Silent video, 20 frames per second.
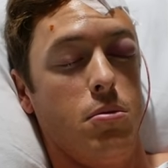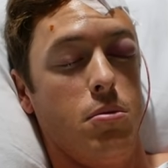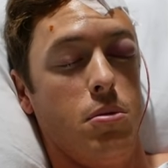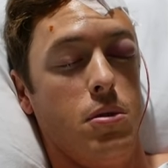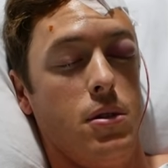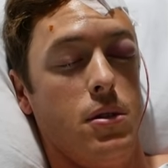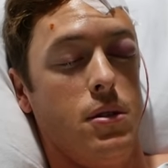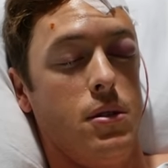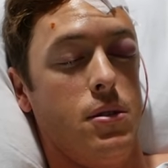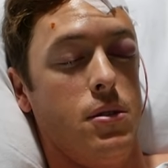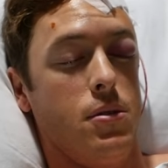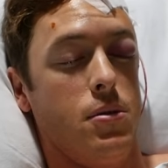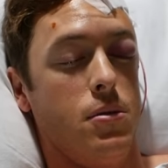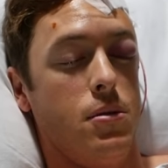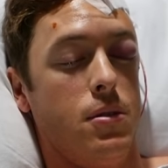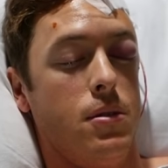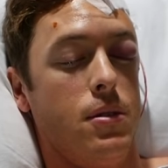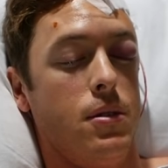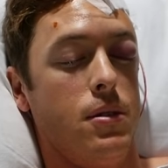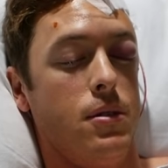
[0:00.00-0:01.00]
Butt
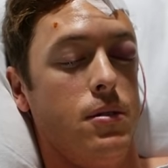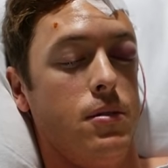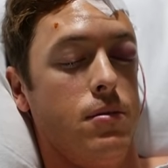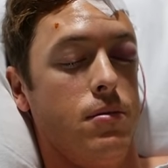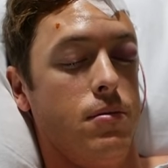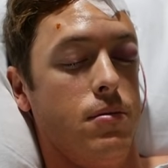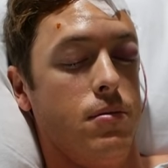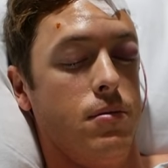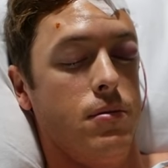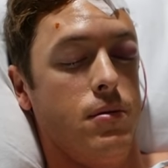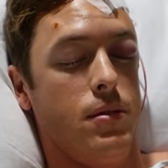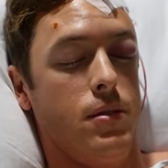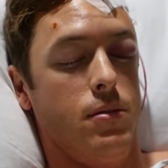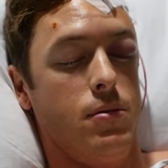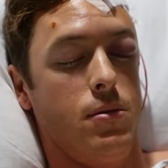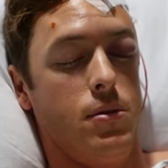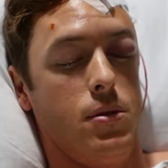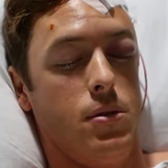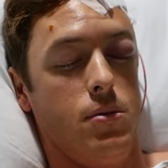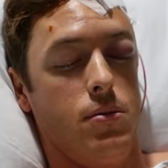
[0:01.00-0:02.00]
sore. I
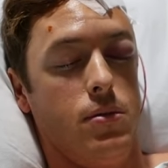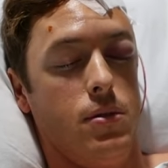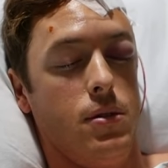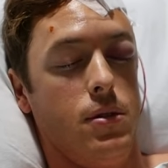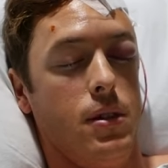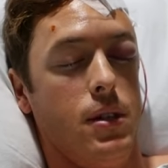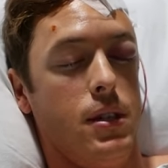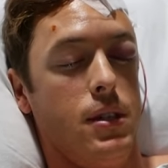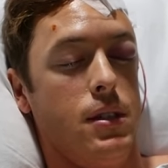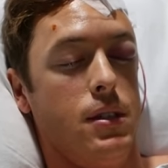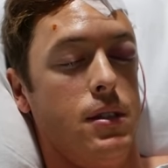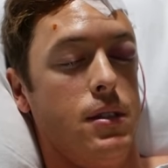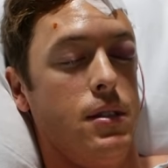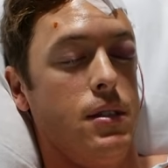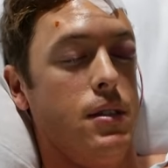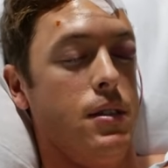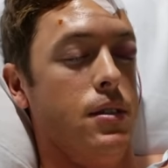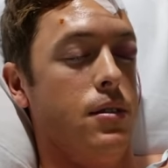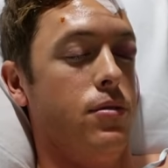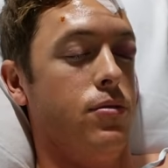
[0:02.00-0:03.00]
just feel like
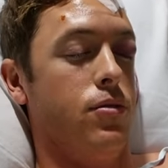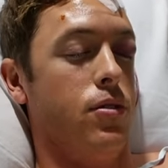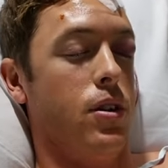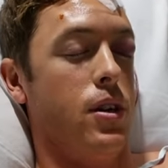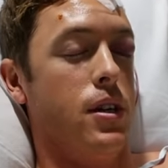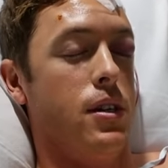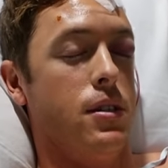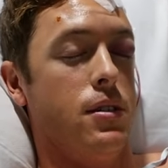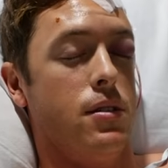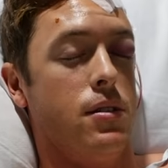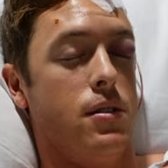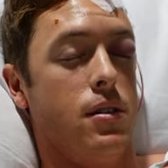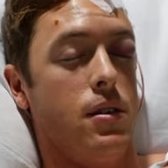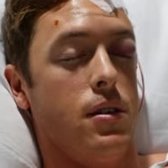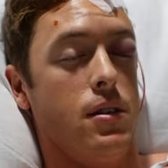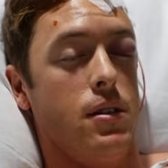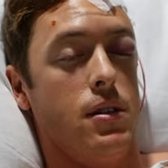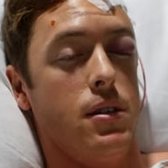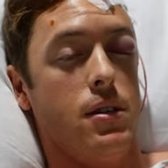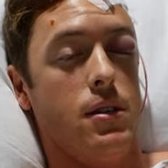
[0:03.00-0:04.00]

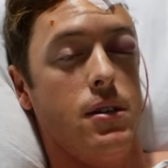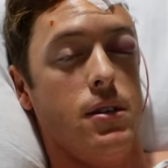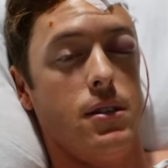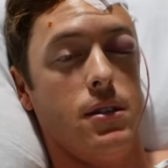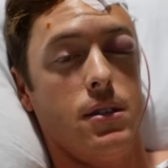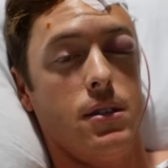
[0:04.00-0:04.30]
Frankenstein here.